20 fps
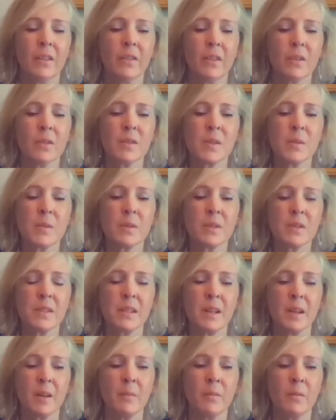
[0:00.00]
those were
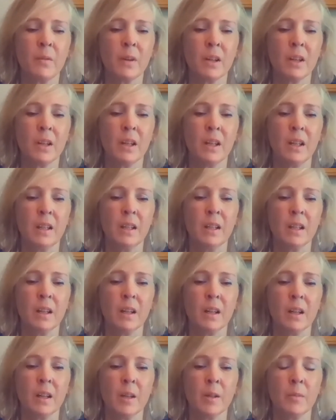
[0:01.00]
some very
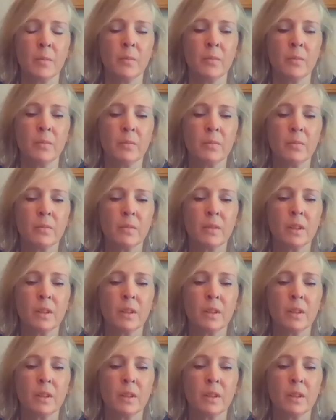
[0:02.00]
kind